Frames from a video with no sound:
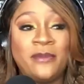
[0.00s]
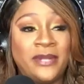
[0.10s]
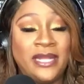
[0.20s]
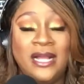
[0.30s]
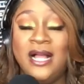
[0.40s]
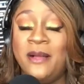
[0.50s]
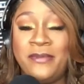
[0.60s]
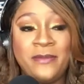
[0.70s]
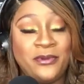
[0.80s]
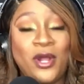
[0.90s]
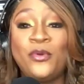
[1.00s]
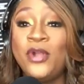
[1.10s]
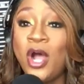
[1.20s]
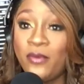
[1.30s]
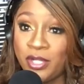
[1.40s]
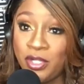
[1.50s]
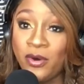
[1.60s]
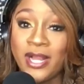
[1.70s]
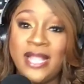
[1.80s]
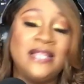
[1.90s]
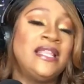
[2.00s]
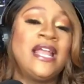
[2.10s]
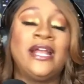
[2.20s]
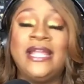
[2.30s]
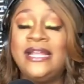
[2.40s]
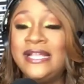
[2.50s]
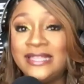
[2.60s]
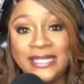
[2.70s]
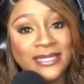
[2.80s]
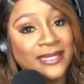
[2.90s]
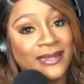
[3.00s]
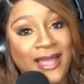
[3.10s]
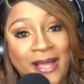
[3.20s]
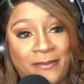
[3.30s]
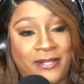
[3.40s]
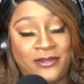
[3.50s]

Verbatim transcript: But people don't know when you are in there, anything can happen.